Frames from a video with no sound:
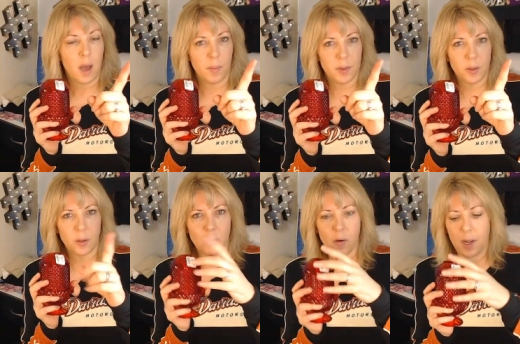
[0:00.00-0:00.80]
I'm
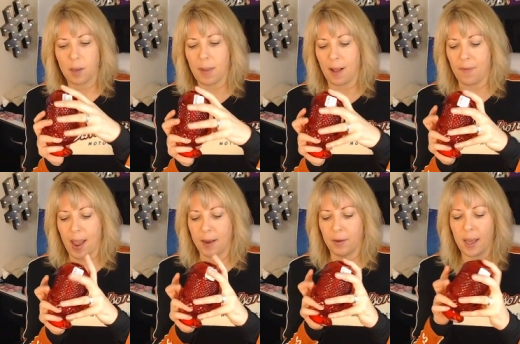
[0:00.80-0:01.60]
still learning about
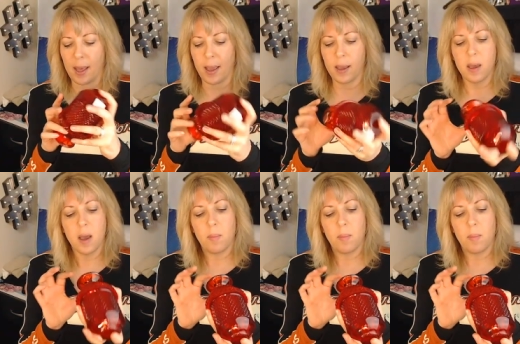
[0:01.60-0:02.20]
that, okay?